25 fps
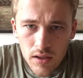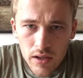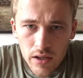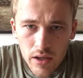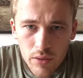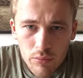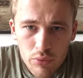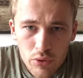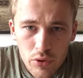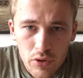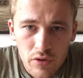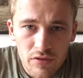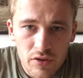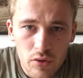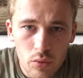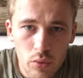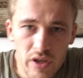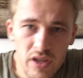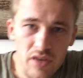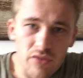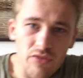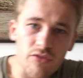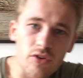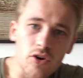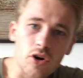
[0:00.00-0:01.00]
Improve your
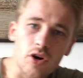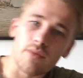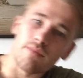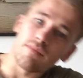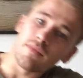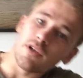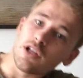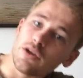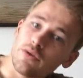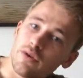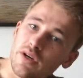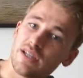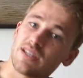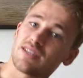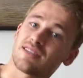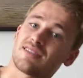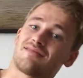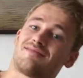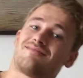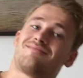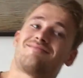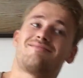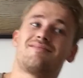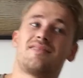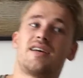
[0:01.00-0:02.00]
weak foot. Lewis,
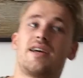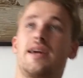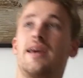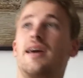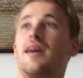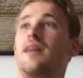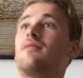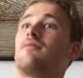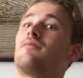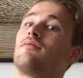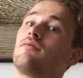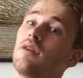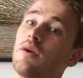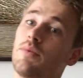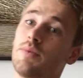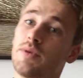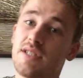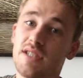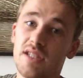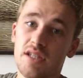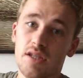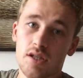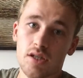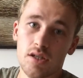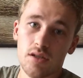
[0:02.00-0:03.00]
again,
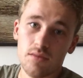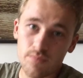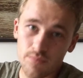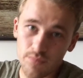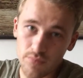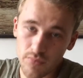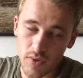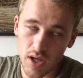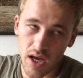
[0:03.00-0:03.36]
repetition.